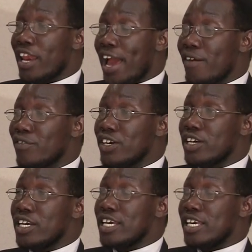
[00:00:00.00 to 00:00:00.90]
in life
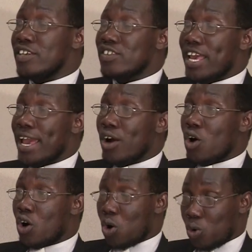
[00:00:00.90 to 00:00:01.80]
is
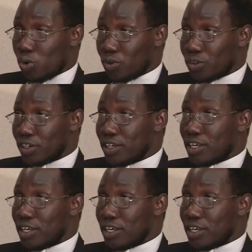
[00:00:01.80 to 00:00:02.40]
a call.